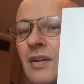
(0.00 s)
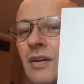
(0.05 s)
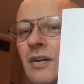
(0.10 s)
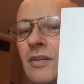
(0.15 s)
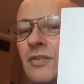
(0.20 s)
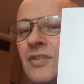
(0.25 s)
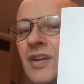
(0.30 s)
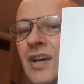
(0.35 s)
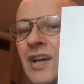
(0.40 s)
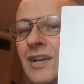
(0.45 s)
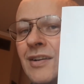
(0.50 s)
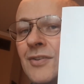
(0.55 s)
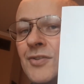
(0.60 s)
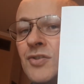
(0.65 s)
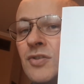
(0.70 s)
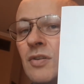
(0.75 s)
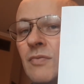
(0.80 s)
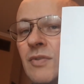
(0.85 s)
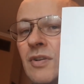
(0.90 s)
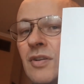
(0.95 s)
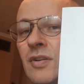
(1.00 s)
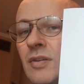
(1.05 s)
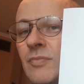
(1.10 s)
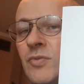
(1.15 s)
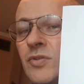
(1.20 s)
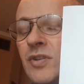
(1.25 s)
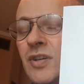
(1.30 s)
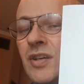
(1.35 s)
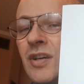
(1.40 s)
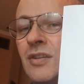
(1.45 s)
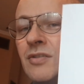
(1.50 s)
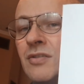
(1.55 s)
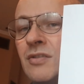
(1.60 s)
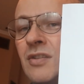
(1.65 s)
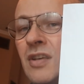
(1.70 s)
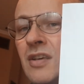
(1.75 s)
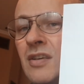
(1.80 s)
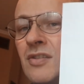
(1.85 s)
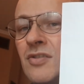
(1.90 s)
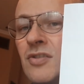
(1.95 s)
or else you will communicate
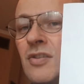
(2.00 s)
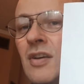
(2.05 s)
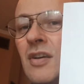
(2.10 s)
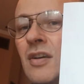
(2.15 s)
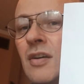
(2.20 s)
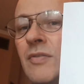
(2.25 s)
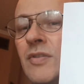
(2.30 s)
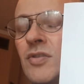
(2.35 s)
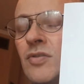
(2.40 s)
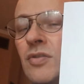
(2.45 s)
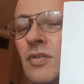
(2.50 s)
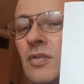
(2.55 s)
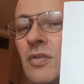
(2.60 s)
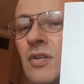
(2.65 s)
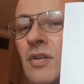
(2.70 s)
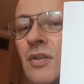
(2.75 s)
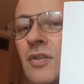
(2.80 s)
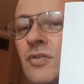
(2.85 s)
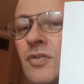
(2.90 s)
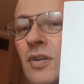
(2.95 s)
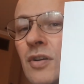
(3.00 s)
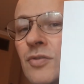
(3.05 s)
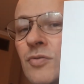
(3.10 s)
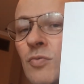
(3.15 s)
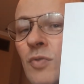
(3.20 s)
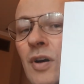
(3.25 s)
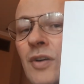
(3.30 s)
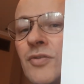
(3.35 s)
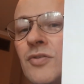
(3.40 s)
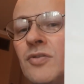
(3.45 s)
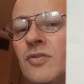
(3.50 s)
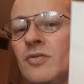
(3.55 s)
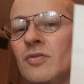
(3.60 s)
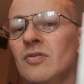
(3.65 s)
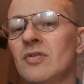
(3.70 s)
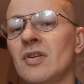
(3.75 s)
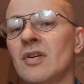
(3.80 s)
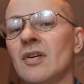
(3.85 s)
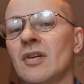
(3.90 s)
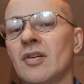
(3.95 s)
things which you don't want
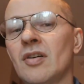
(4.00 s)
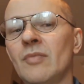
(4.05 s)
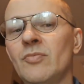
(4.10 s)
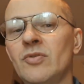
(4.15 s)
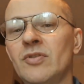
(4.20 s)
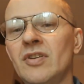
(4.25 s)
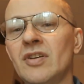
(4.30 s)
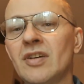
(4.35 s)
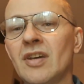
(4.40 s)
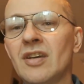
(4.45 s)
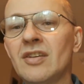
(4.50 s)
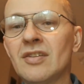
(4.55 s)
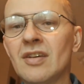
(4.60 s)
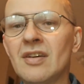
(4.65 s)
to communicate.